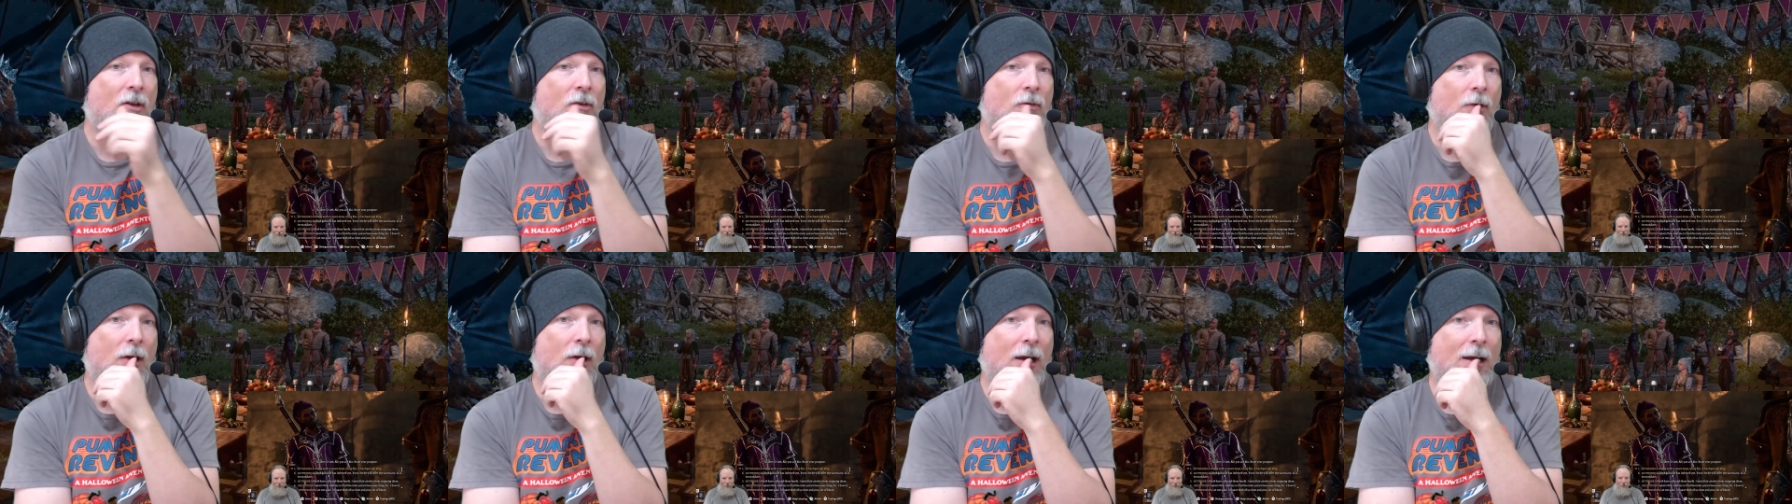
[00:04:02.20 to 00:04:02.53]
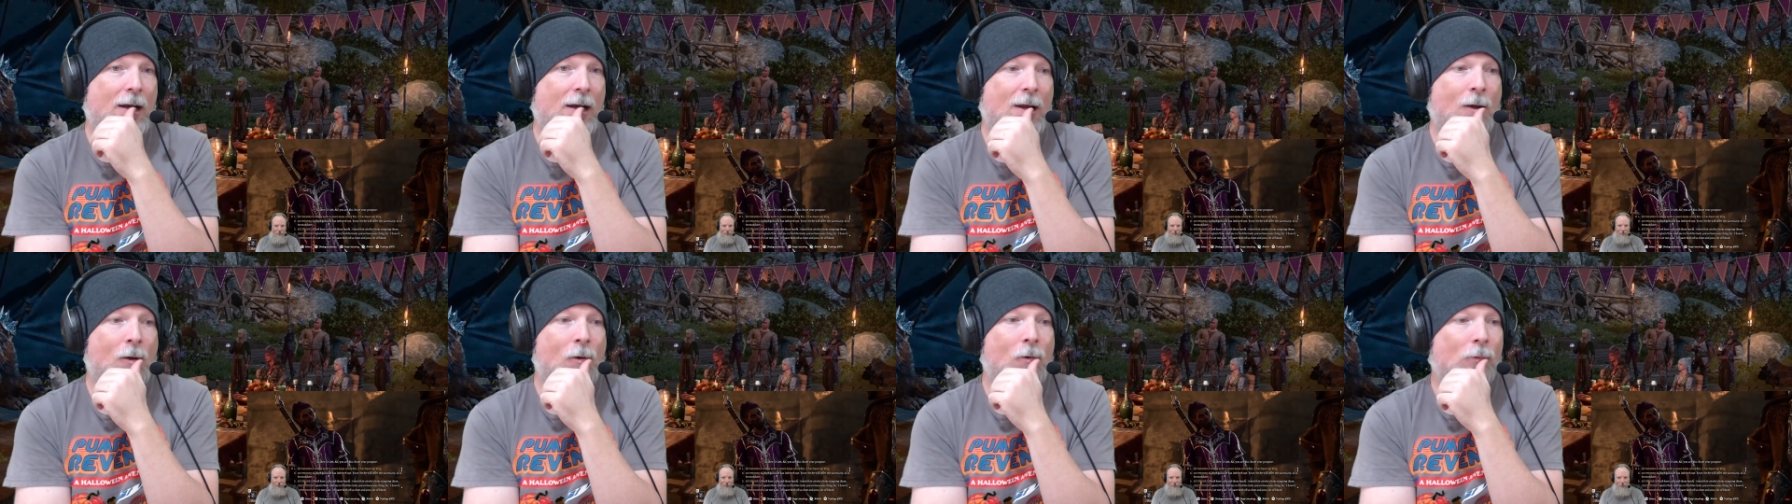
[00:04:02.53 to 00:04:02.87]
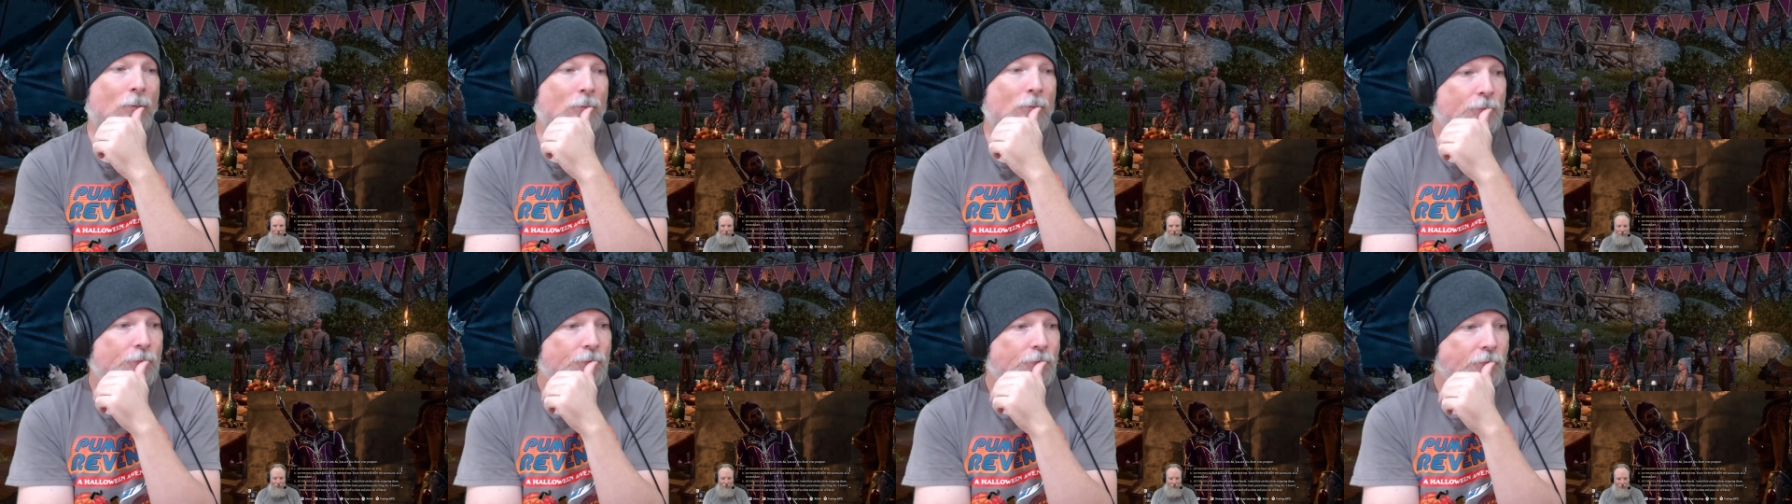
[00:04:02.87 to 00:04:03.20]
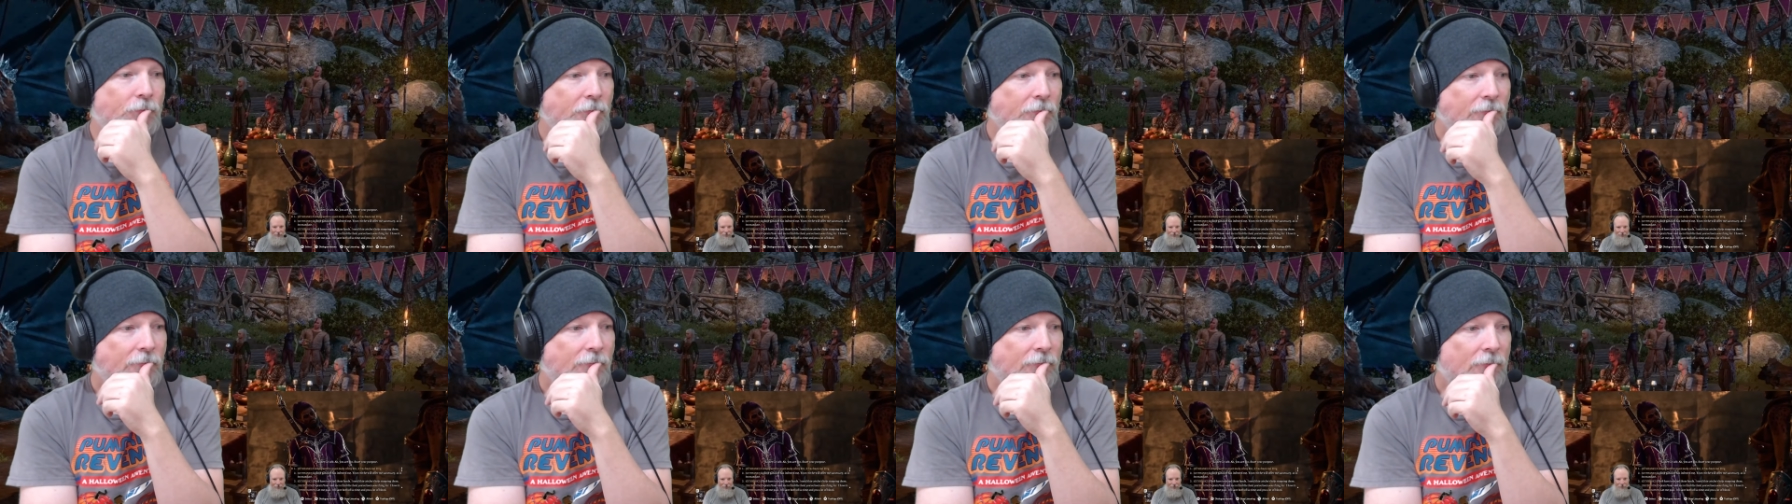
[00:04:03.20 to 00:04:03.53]
Gs right now.
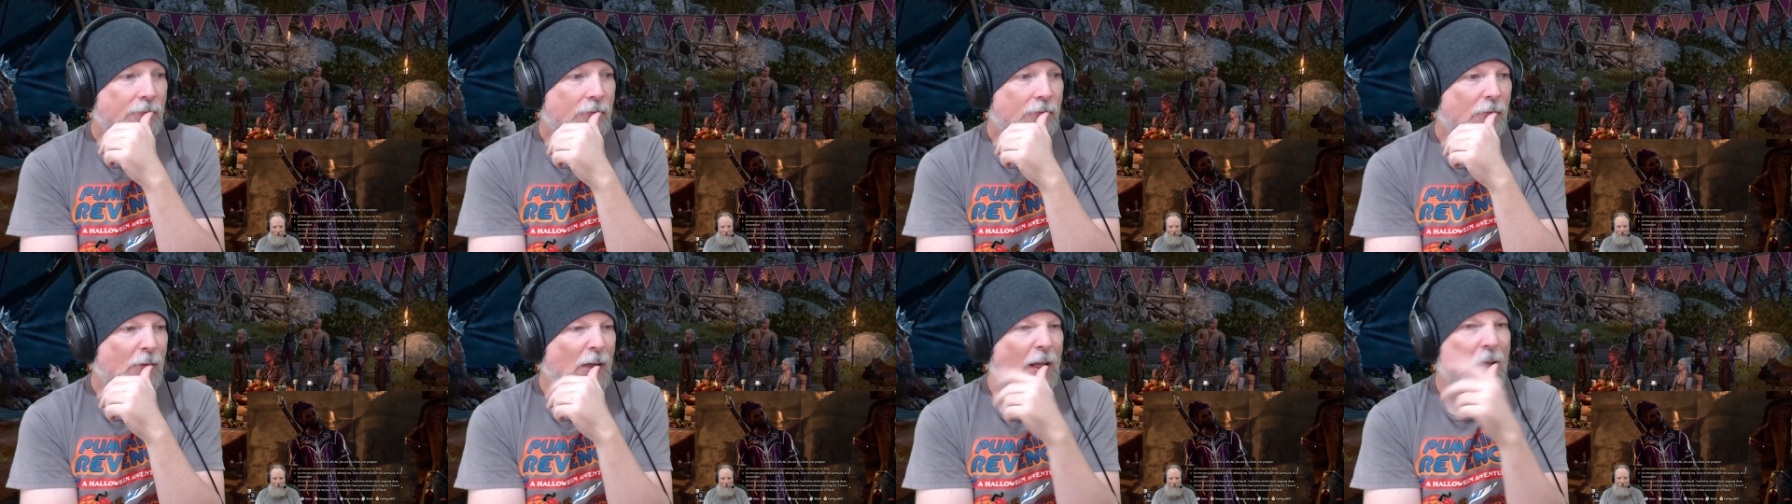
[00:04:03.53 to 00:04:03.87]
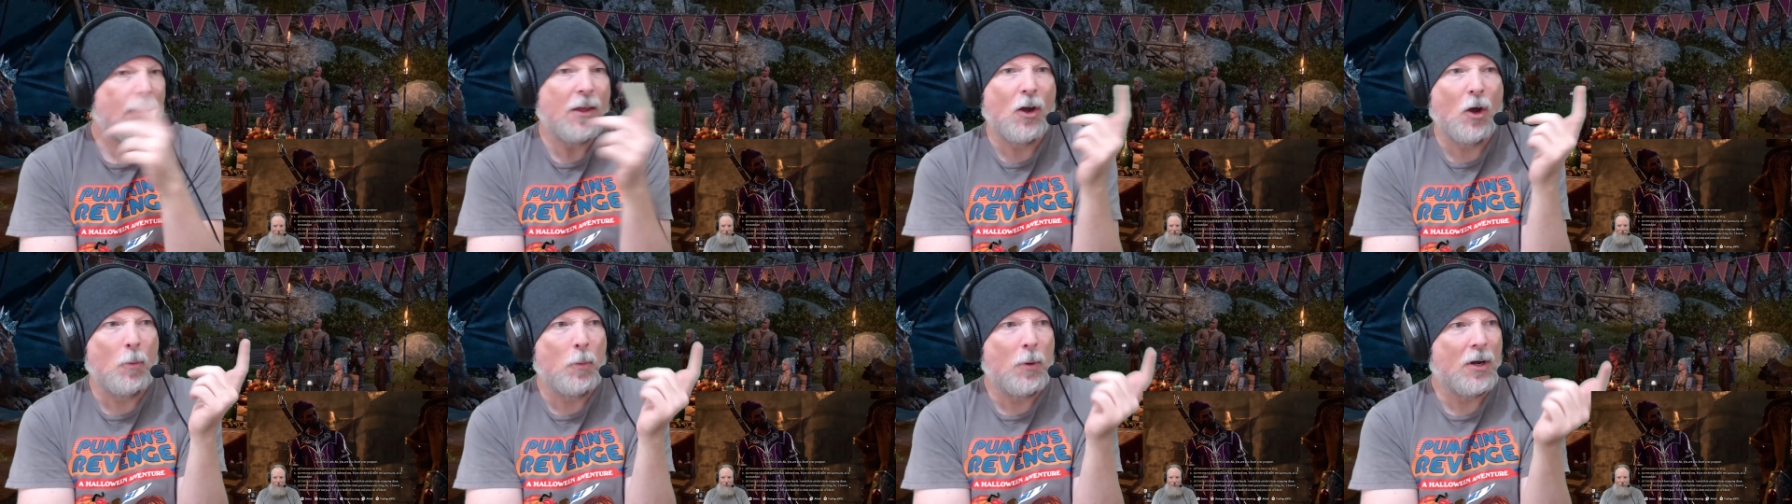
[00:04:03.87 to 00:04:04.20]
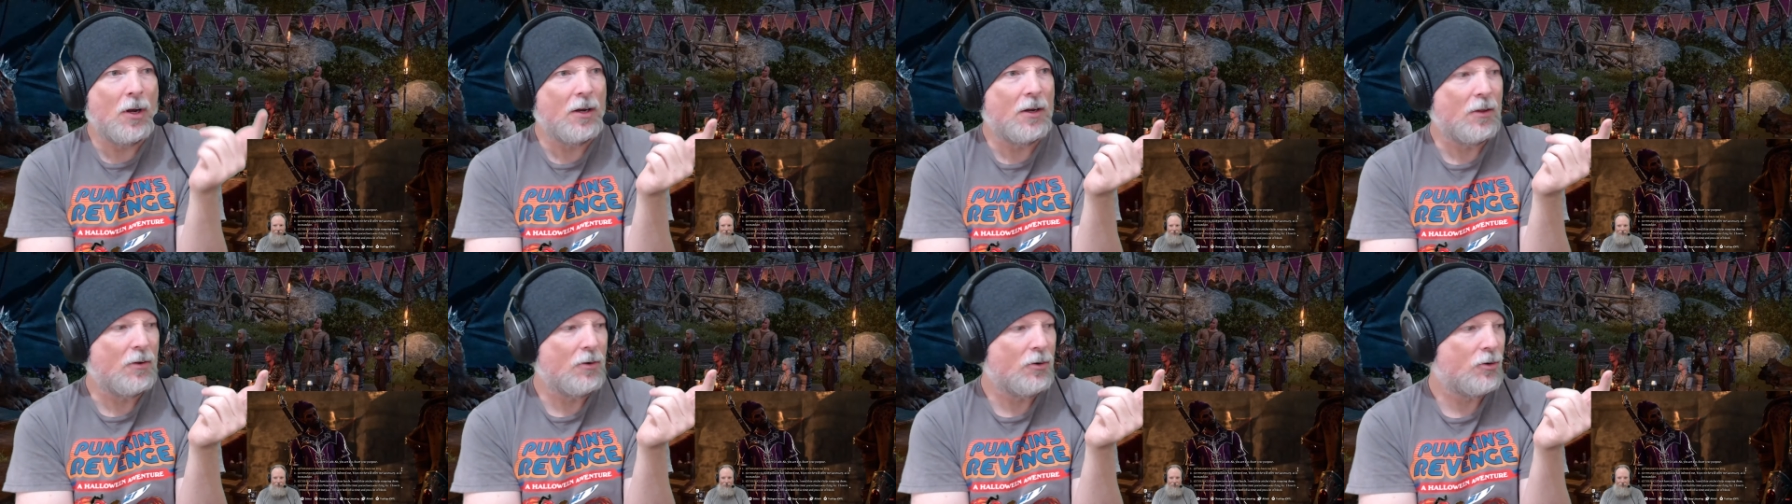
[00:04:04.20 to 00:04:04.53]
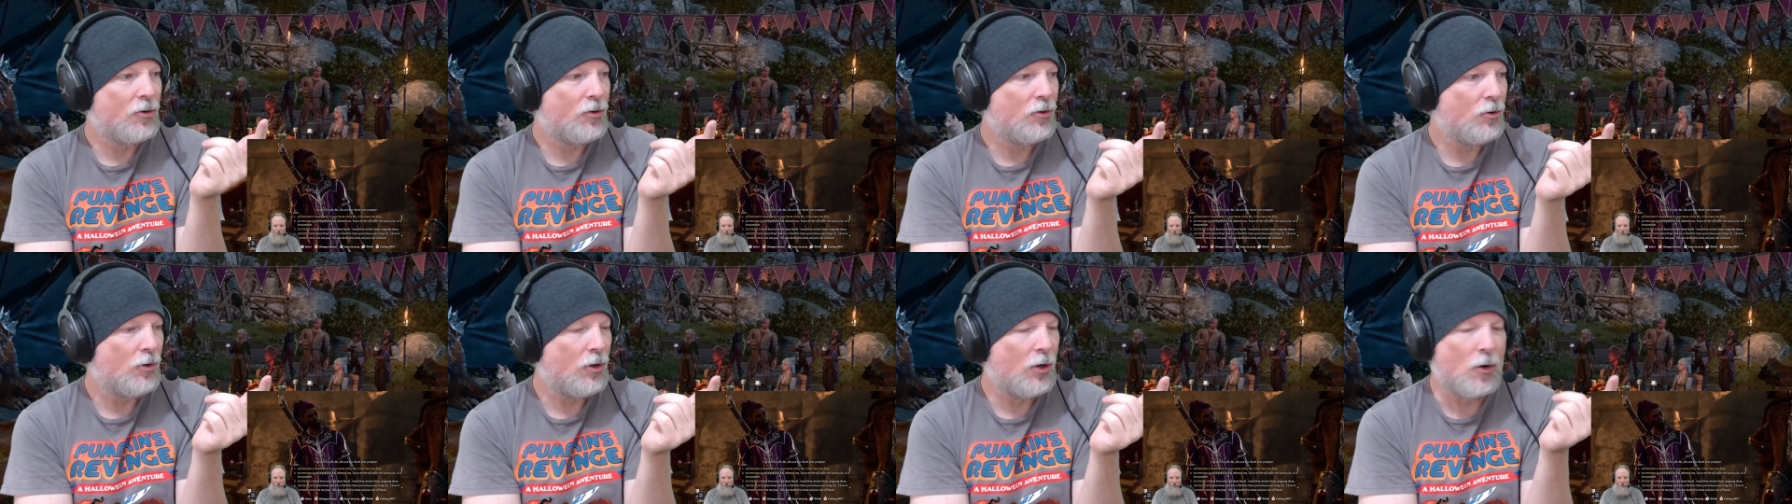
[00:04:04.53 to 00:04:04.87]
They opened another
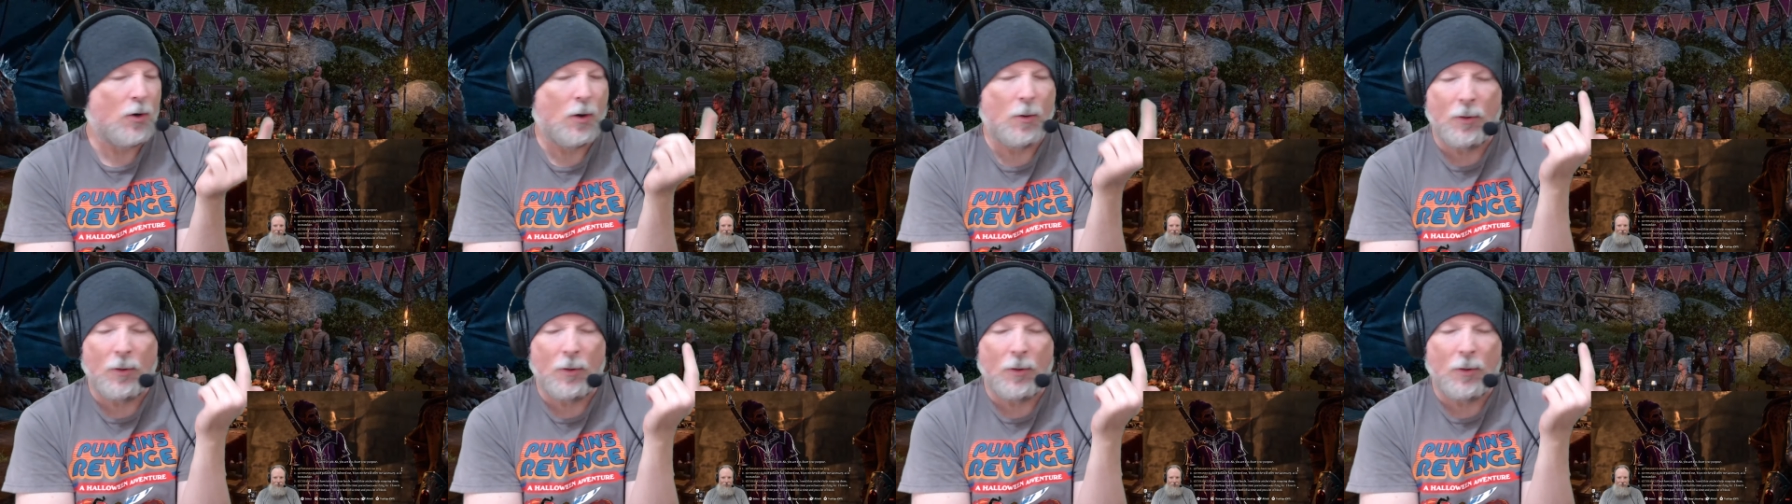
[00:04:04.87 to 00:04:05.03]
studio,